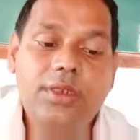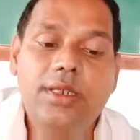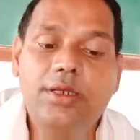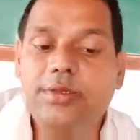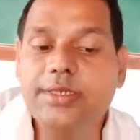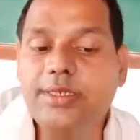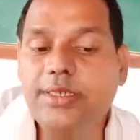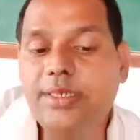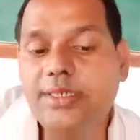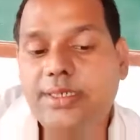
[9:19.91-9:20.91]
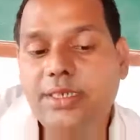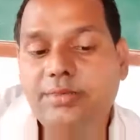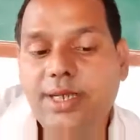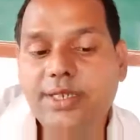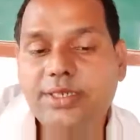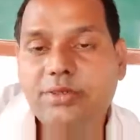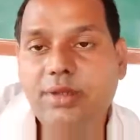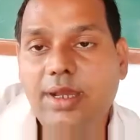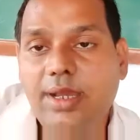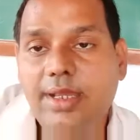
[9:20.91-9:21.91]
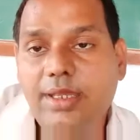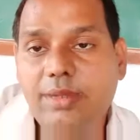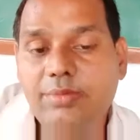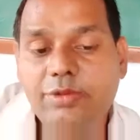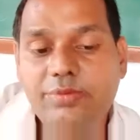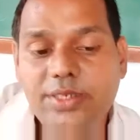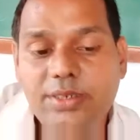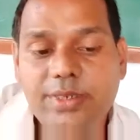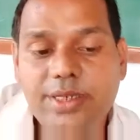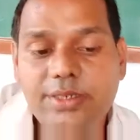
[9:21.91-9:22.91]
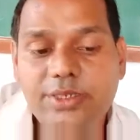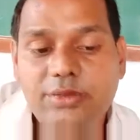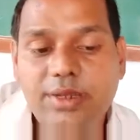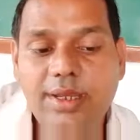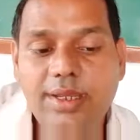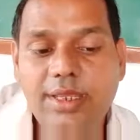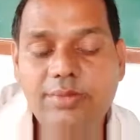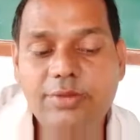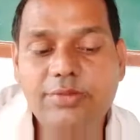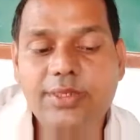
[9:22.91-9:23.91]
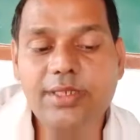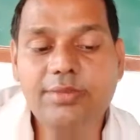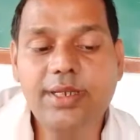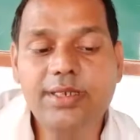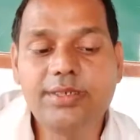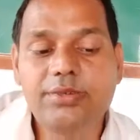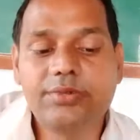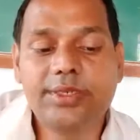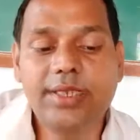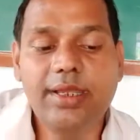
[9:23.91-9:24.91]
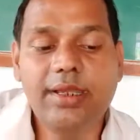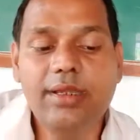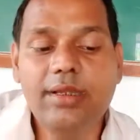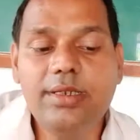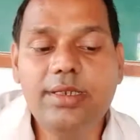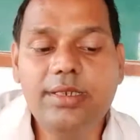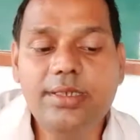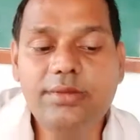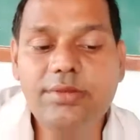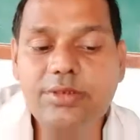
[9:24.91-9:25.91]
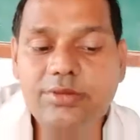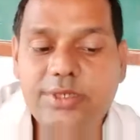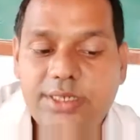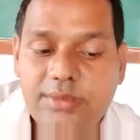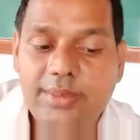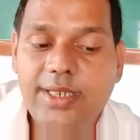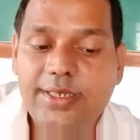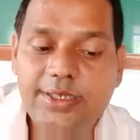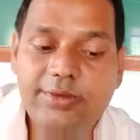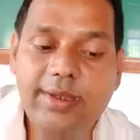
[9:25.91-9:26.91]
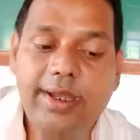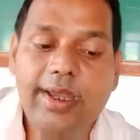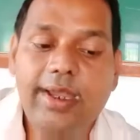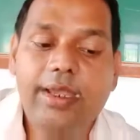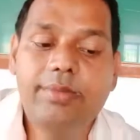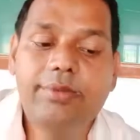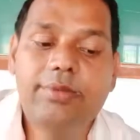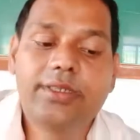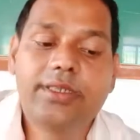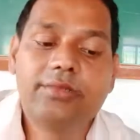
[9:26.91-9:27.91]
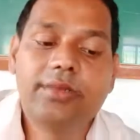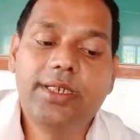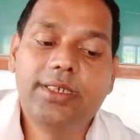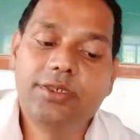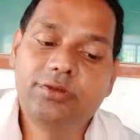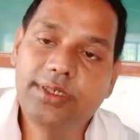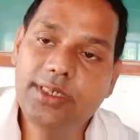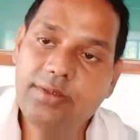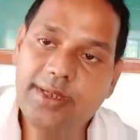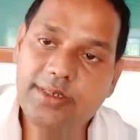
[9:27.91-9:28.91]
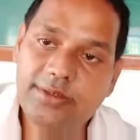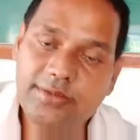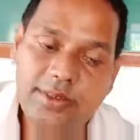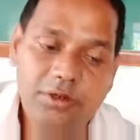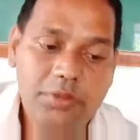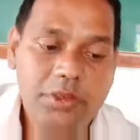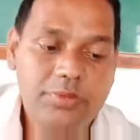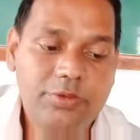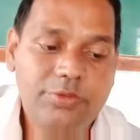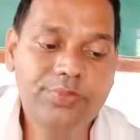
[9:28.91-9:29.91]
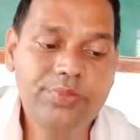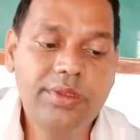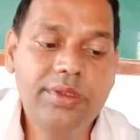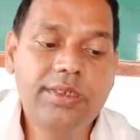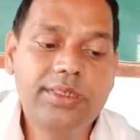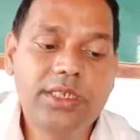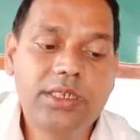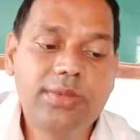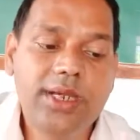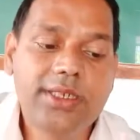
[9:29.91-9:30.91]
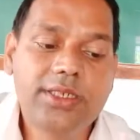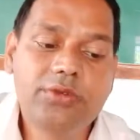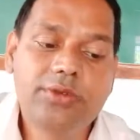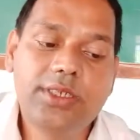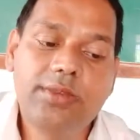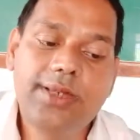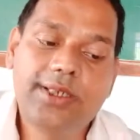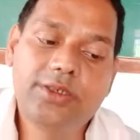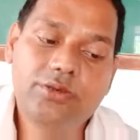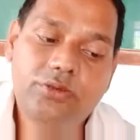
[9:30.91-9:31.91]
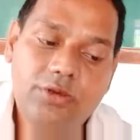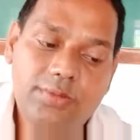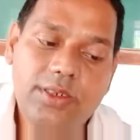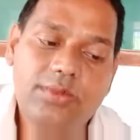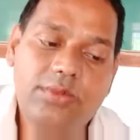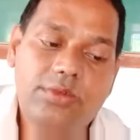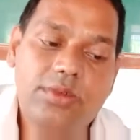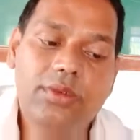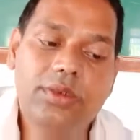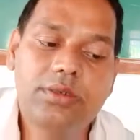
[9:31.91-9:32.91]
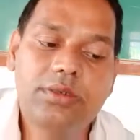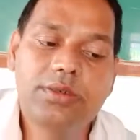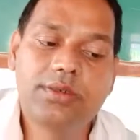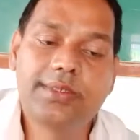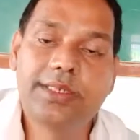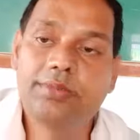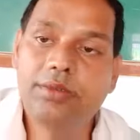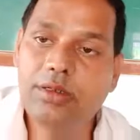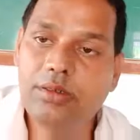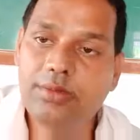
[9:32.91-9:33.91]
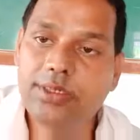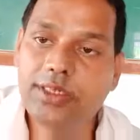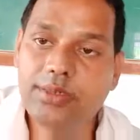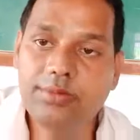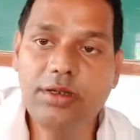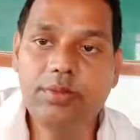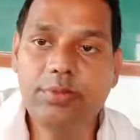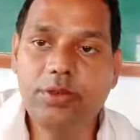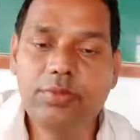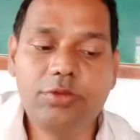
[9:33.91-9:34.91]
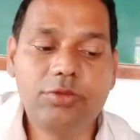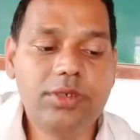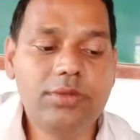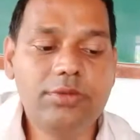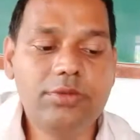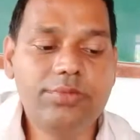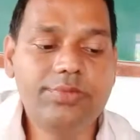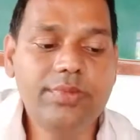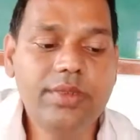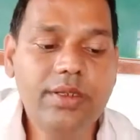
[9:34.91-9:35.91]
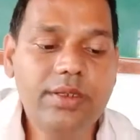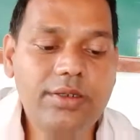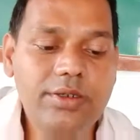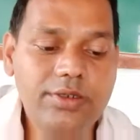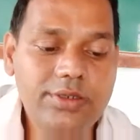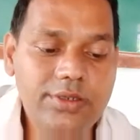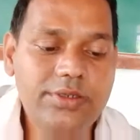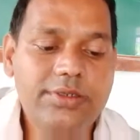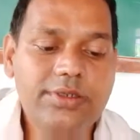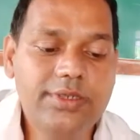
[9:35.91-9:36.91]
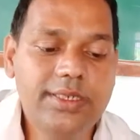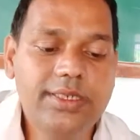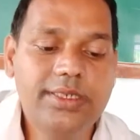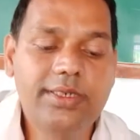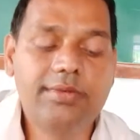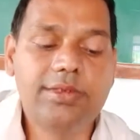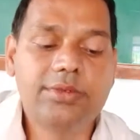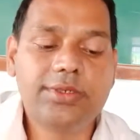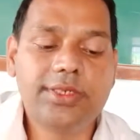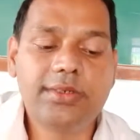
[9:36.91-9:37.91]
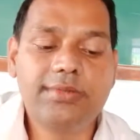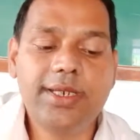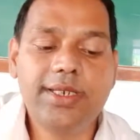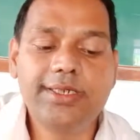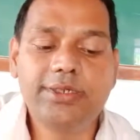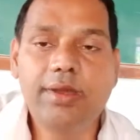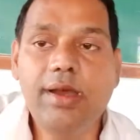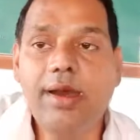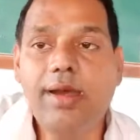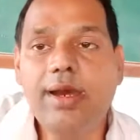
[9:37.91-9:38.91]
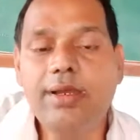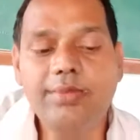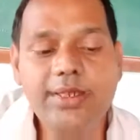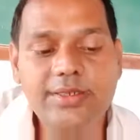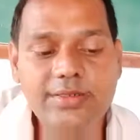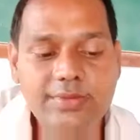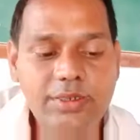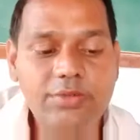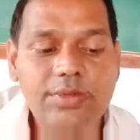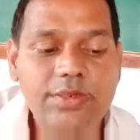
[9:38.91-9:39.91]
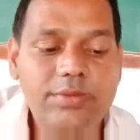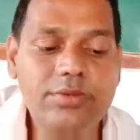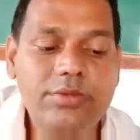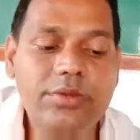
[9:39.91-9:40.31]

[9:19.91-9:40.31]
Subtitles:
Now consider sigma raised to I, f of sigma raised to I, f of sigma raised to j is equal to sigma raised to I, f of sigma raised to j minus 1 of W, sigma raised to j minus 2 of W dot sigma of W dot is equal to sigma raised to I r minus 1 of W